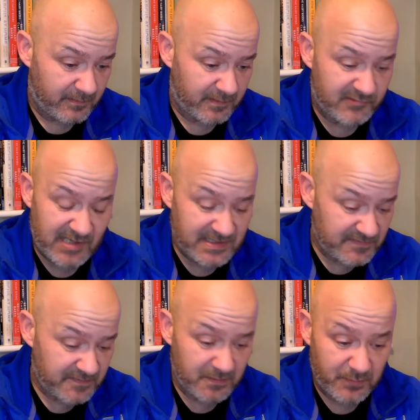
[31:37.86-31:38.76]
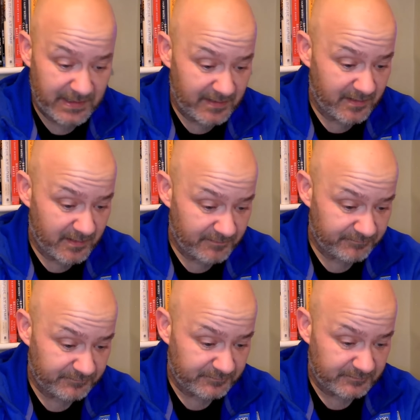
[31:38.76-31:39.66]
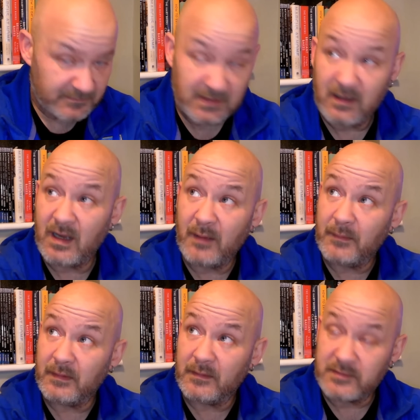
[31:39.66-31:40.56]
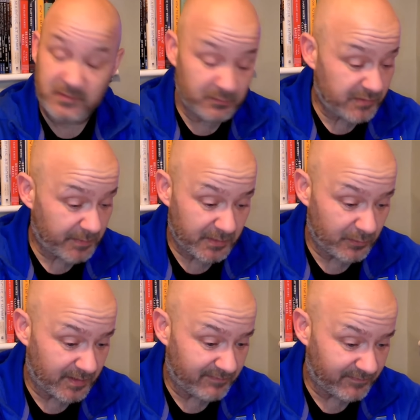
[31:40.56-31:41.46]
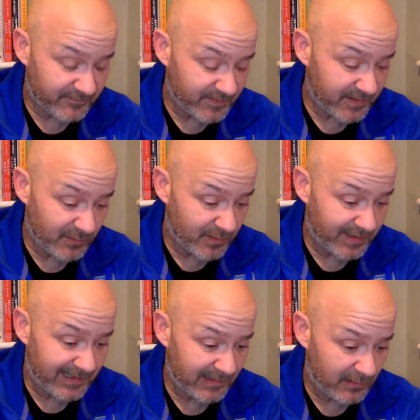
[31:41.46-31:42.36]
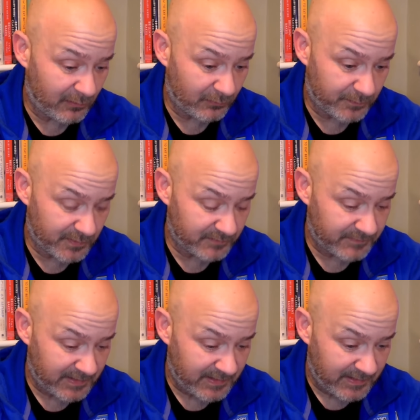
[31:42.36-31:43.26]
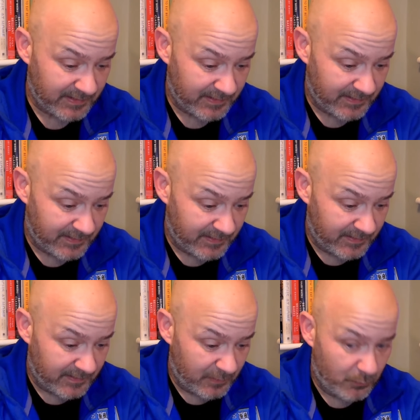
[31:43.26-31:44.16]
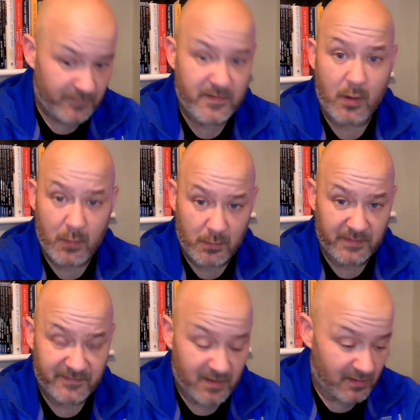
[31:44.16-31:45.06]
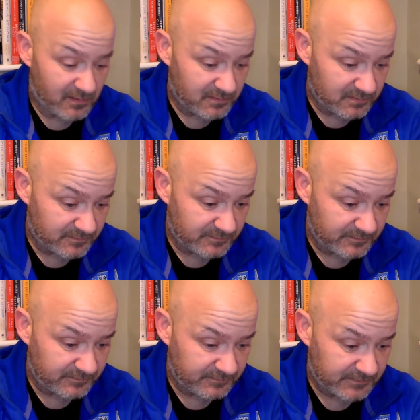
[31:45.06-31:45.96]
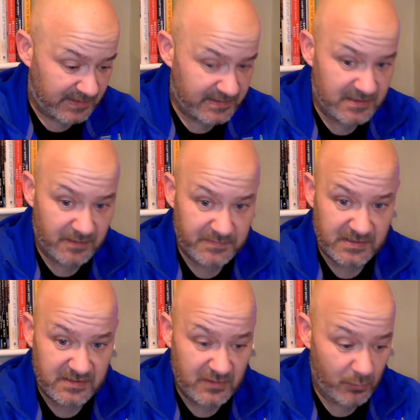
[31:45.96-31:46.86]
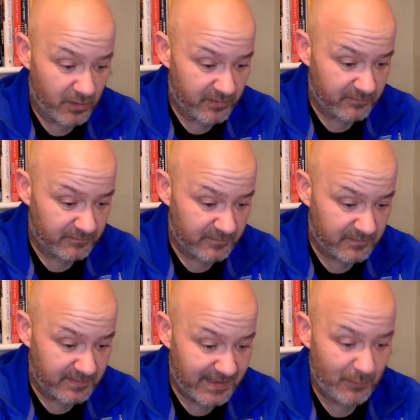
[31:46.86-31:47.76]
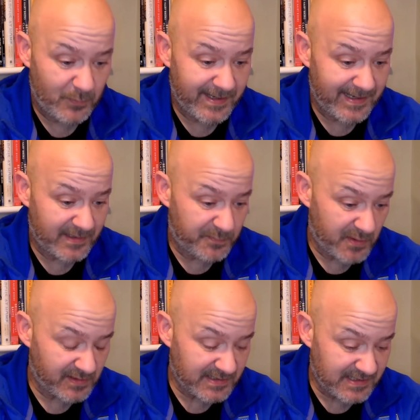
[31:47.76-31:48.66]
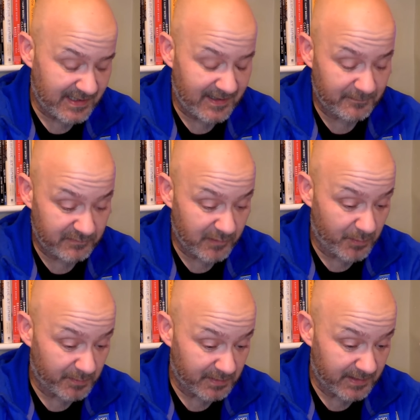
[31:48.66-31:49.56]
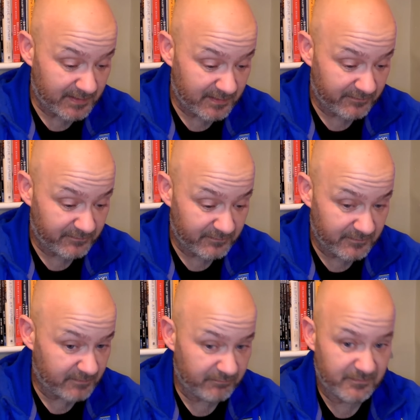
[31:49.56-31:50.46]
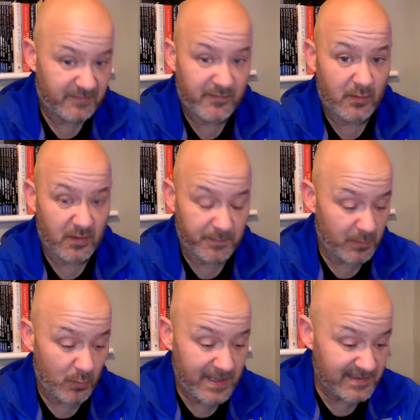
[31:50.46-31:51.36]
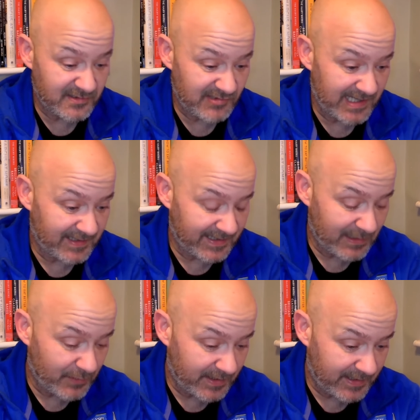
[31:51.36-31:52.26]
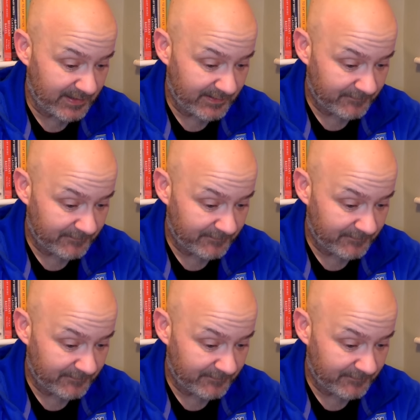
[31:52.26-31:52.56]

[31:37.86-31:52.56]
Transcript: The transfer window, God, well, I should probably do a different video on that alone, but we've got what we've got in terms of squad. Can we eke points out? Probably. They've all got to be wins, really, now, haven't they?